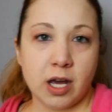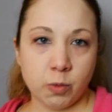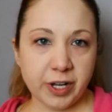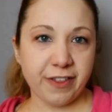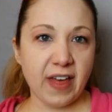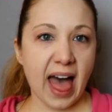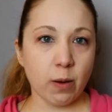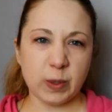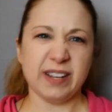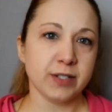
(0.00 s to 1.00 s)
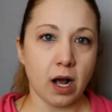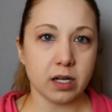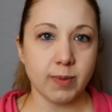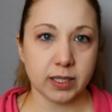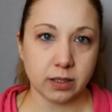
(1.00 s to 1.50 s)
And with that, we have
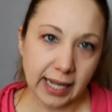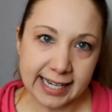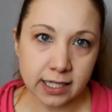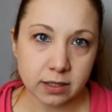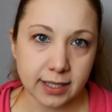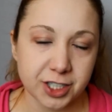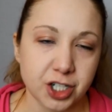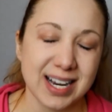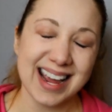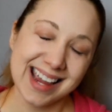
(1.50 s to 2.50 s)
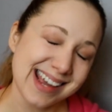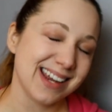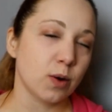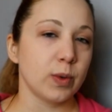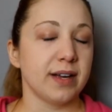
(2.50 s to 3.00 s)
talked about the Lightning Collection,
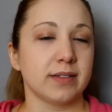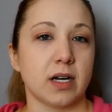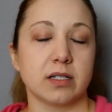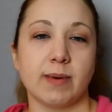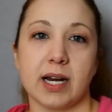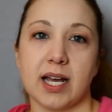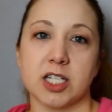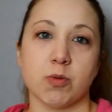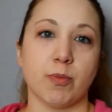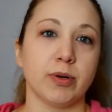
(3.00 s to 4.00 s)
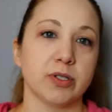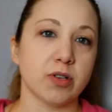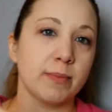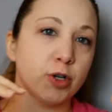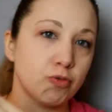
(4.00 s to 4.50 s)
and we have talked about Hasbro Pulse.
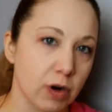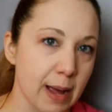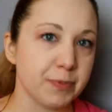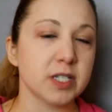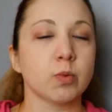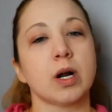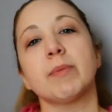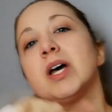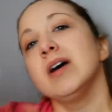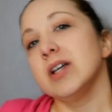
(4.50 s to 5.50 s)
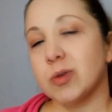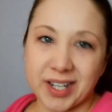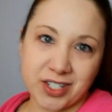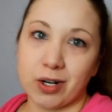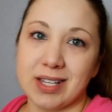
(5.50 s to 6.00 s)
I'm going to wrap this one up so I
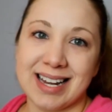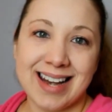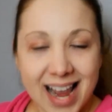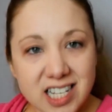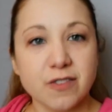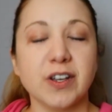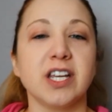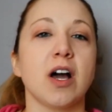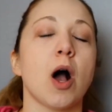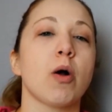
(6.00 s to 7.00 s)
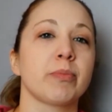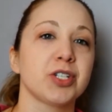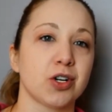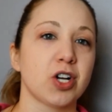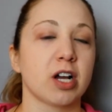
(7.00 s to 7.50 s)
can start the next video, where I'm going to
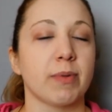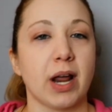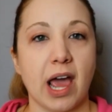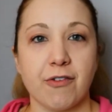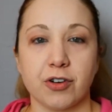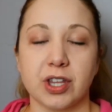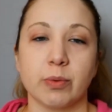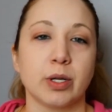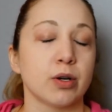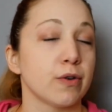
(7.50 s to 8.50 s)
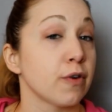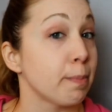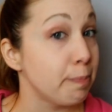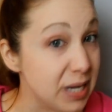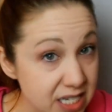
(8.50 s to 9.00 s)
start talking about everything we learned from
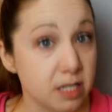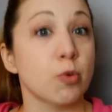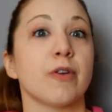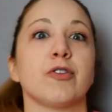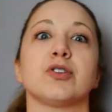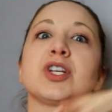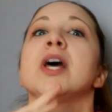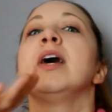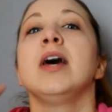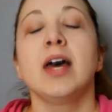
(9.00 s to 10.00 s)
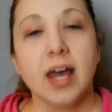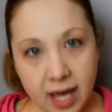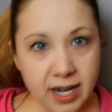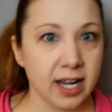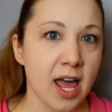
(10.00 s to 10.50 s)
Beast Morphers.
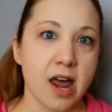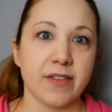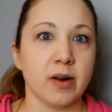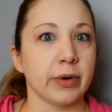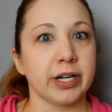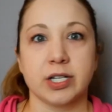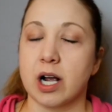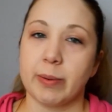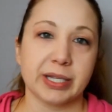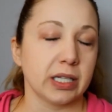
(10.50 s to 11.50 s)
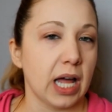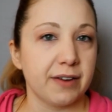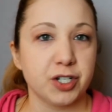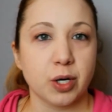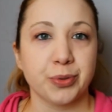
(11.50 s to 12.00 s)
And again, then we're going to talk about the
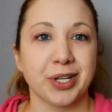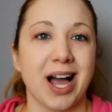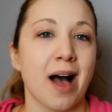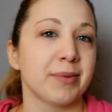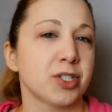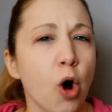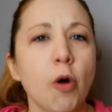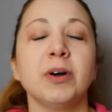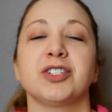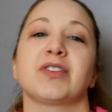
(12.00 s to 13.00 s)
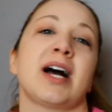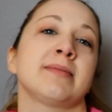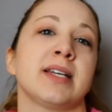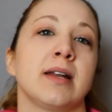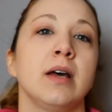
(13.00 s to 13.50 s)
live show and the comics. Whole bunch of
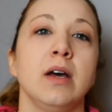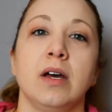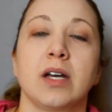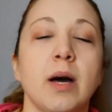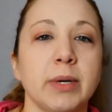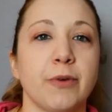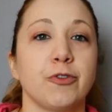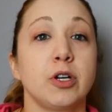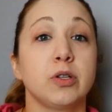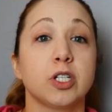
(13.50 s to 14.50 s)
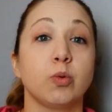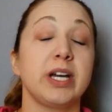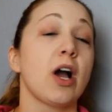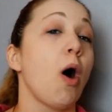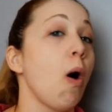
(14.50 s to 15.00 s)
content coming up for you this
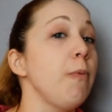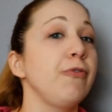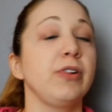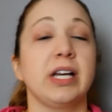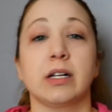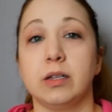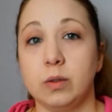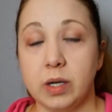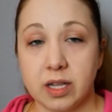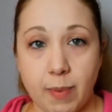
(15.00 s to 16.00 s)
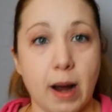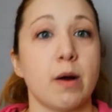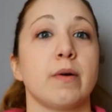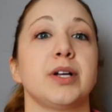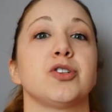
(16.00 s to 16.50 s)
week, hopefully including the
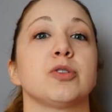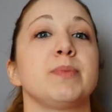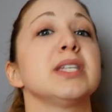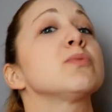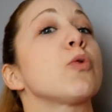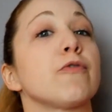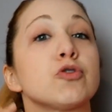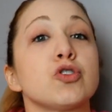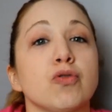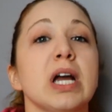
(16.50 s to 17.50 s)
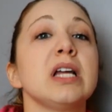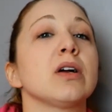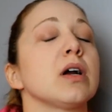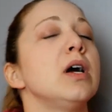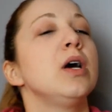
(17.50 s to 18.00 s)
Power Rangers Beast Morphers
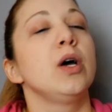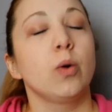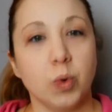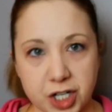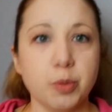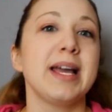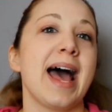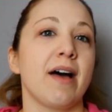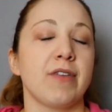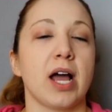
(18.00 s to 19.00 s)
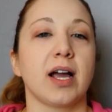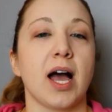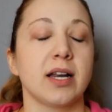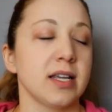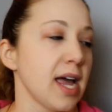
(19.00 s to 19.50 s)
trailer, which we have not
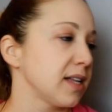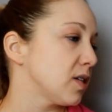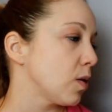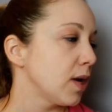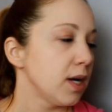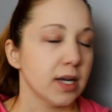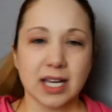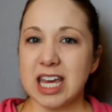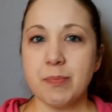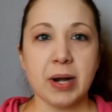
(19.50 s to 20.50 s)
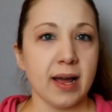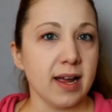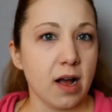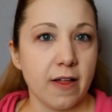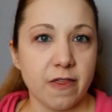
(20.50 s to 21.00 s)
gotten yet. So keep an
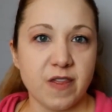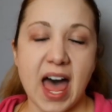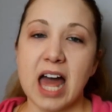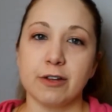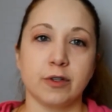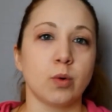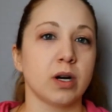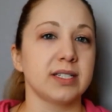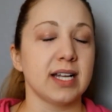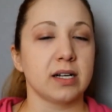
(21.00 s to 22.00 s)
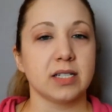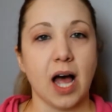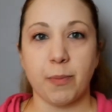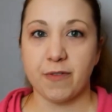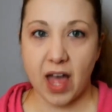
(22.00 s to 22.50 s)
eye on that. If you want to stay on
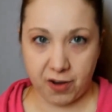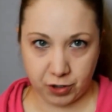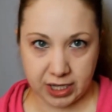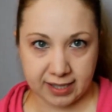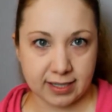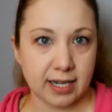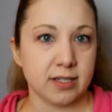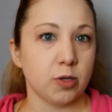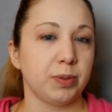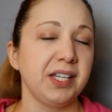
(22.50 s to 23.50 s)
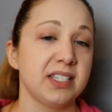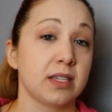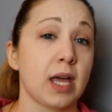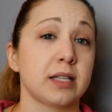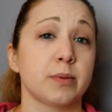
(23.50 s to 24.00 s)
top of everything that I do, please
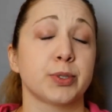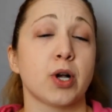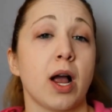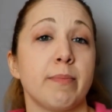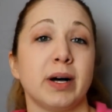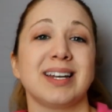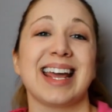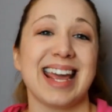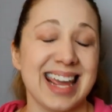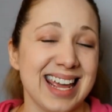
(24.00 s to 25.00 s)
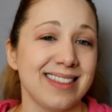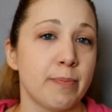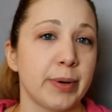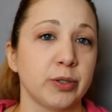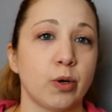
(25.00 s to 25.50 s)
hit that subscribe button and
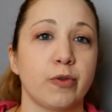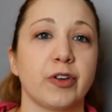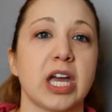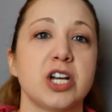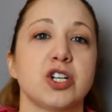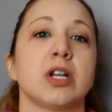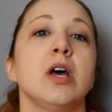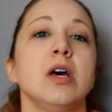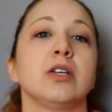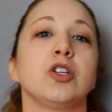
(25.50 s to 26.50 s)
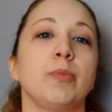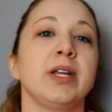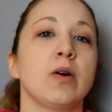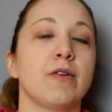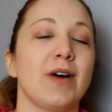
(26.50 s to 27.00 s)
the bell notification so you'll
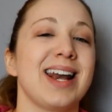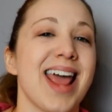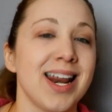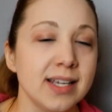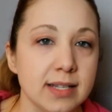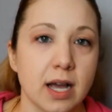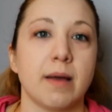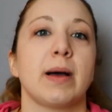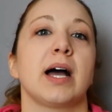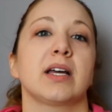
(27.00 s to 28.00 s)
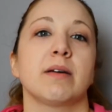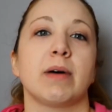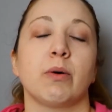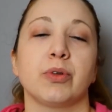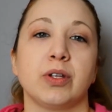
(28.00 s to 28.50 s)
be notified anytime I
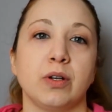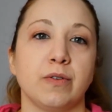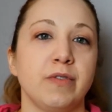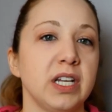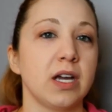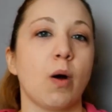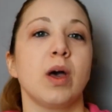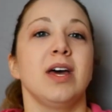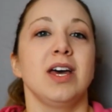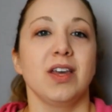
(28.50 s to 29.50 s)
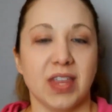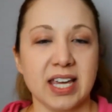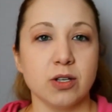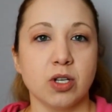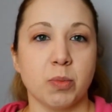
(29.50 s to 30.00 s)
come out with a new video.
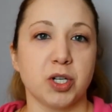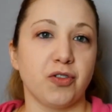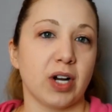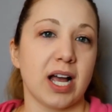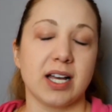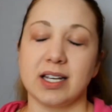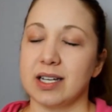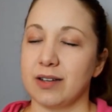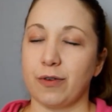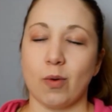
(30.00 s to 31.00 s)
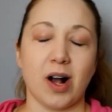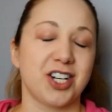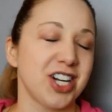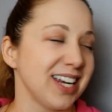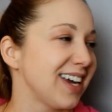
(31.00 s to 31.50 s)
Thank you so much for
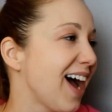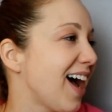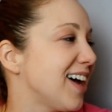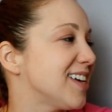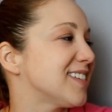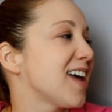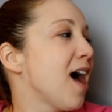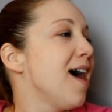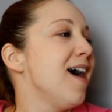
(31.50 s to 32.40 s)
watching, guys.